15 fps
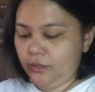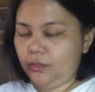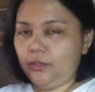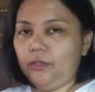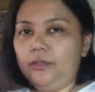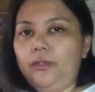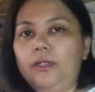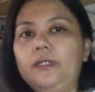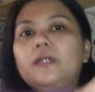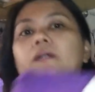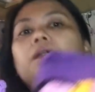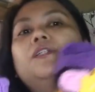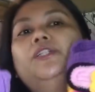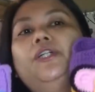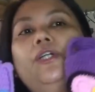So
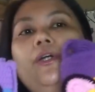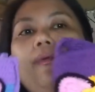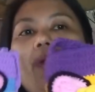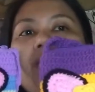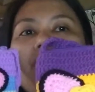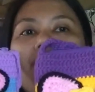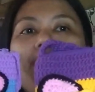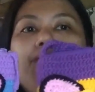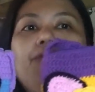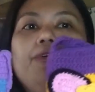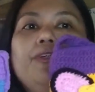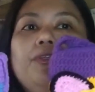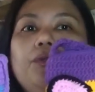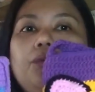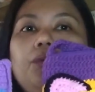she requested
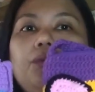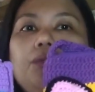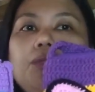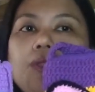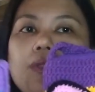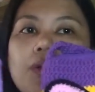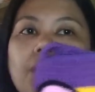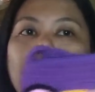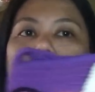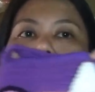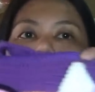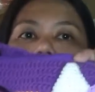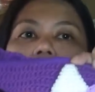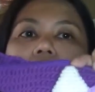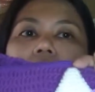for 2, so I
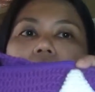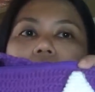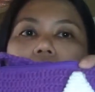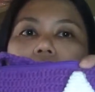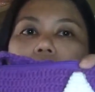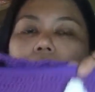made her 2.